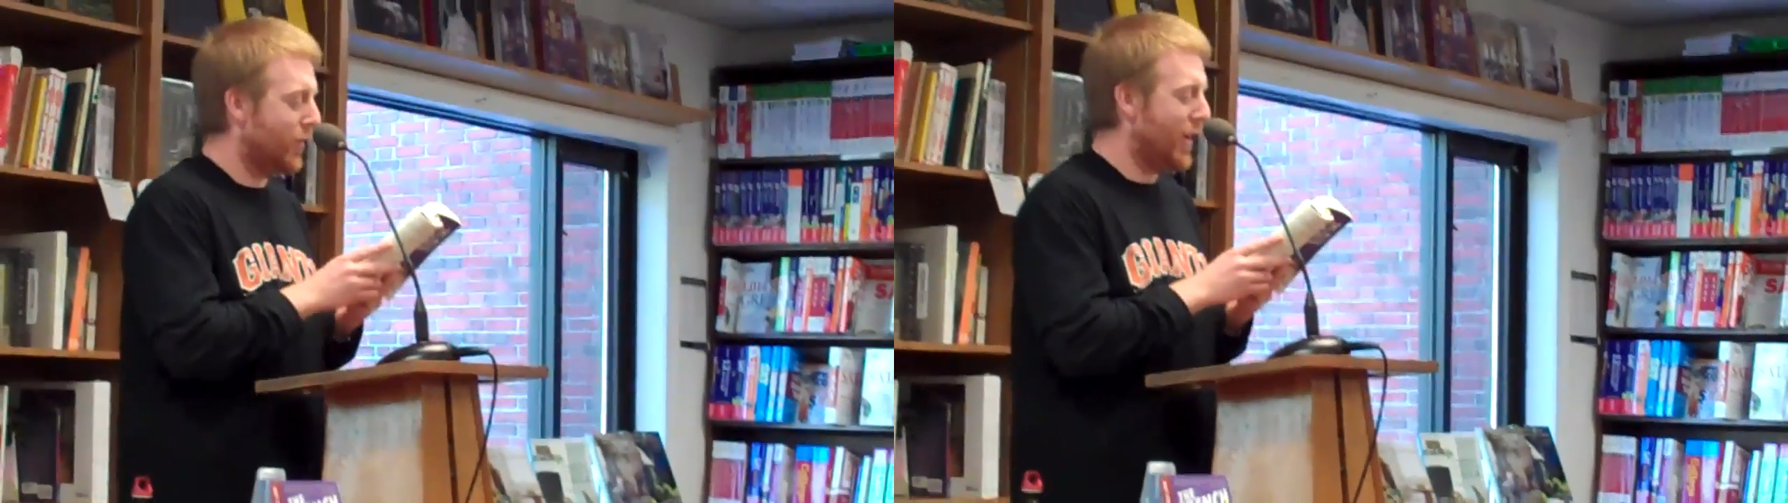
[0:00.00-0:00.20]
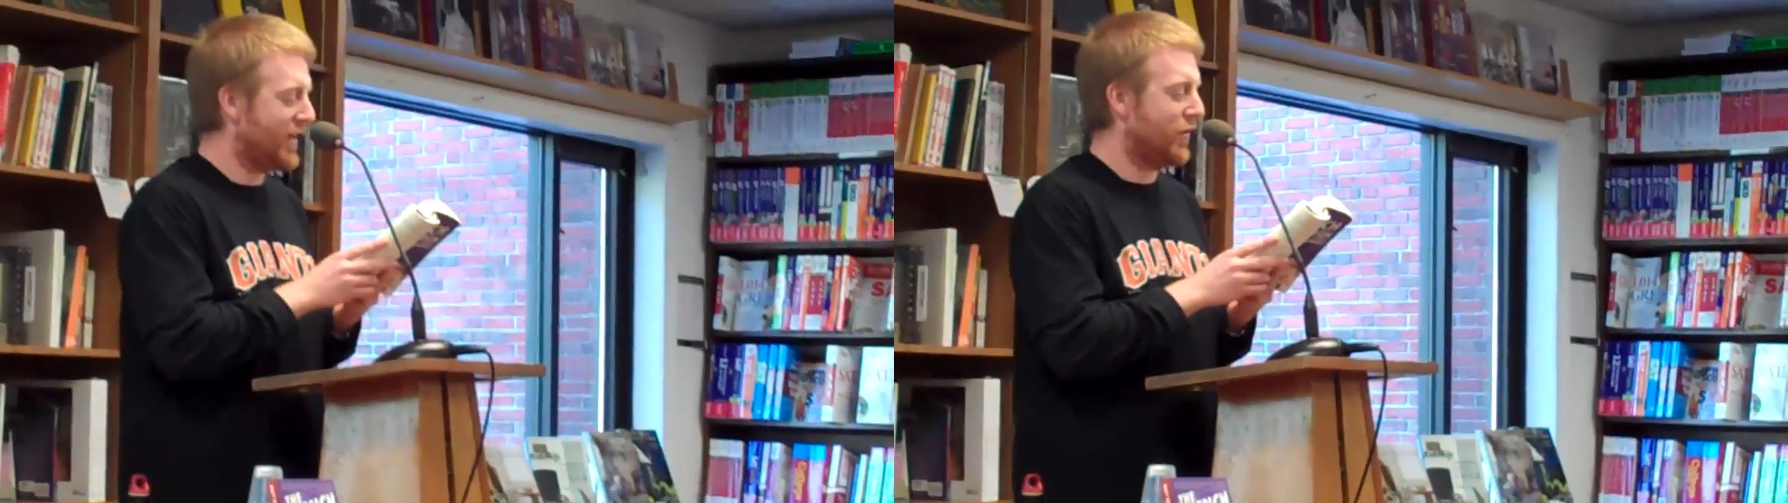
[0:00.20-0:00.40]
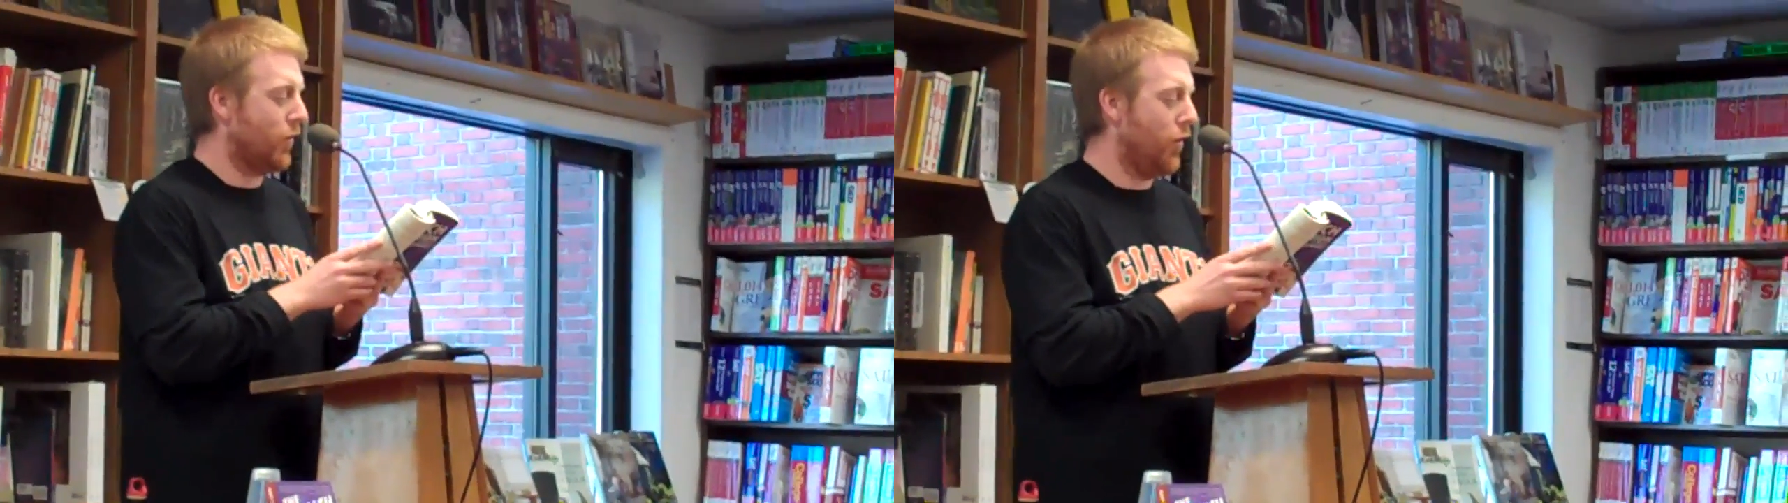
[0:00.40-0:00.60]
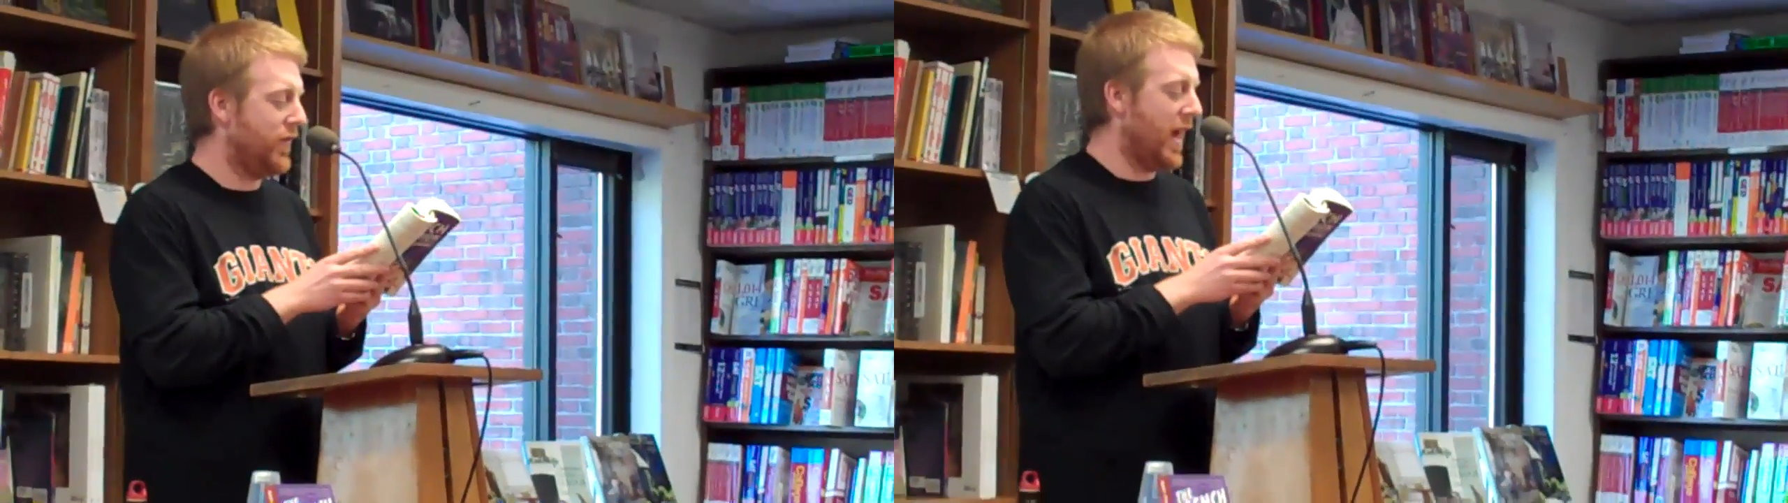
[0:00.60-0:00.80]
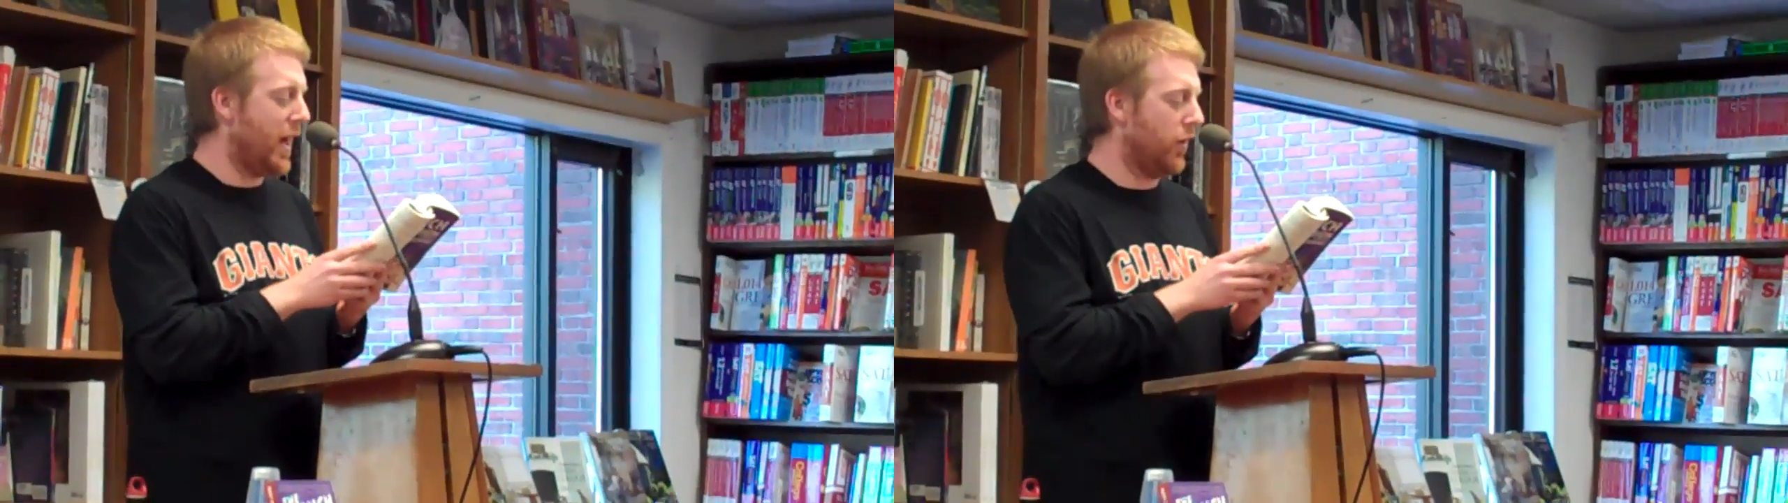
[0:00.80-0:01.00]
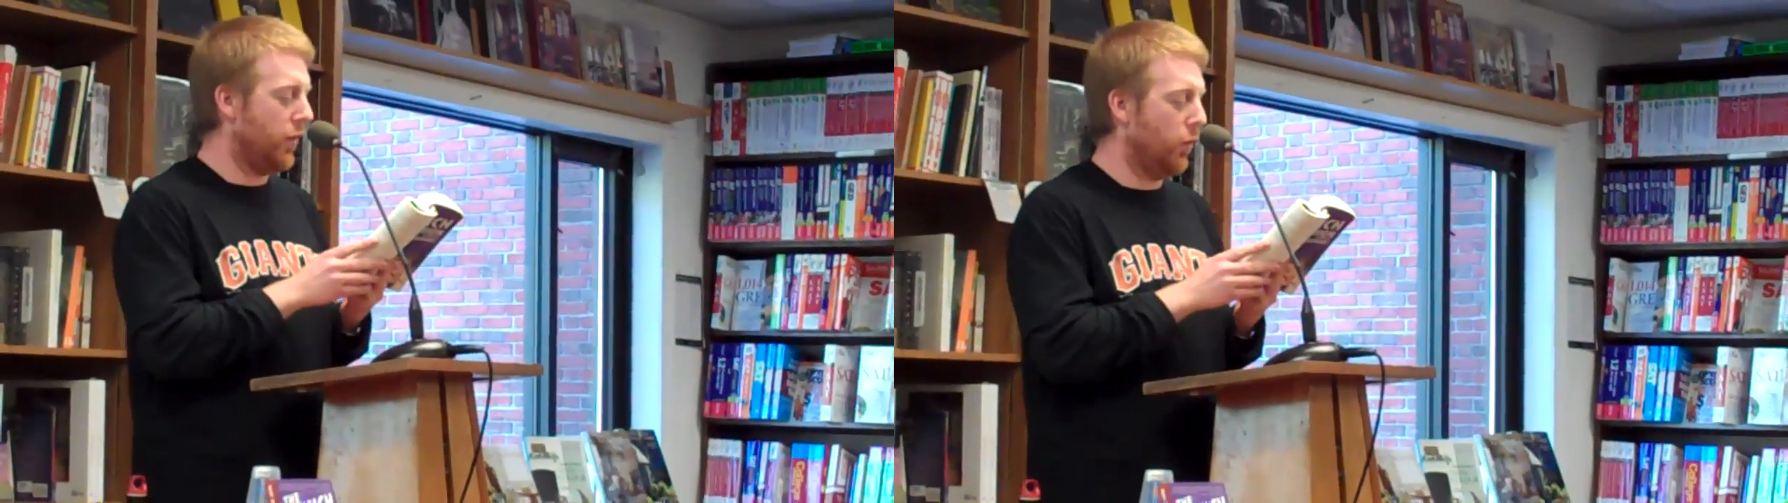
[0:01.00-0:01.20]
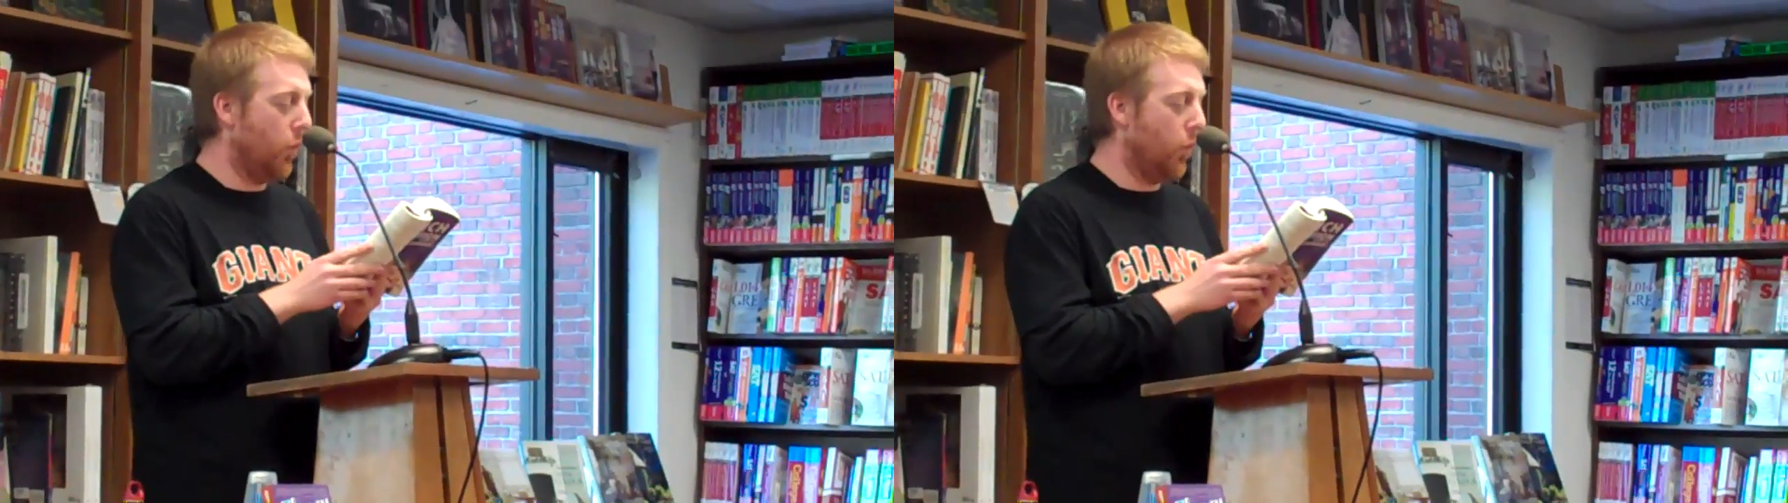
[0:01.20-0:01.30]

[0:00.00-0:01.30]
The rest drove down on the